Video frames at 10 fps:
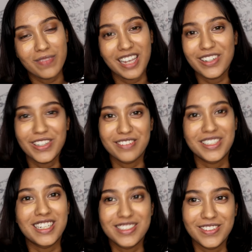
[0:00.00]
I don't know, if
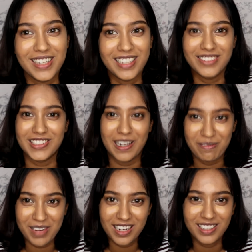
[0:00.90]
you guys don't like
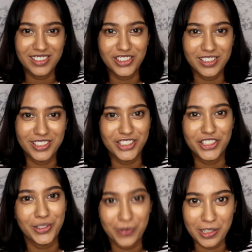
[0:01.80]
drama, you
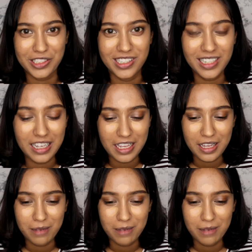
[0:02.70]
shouldn't watch it.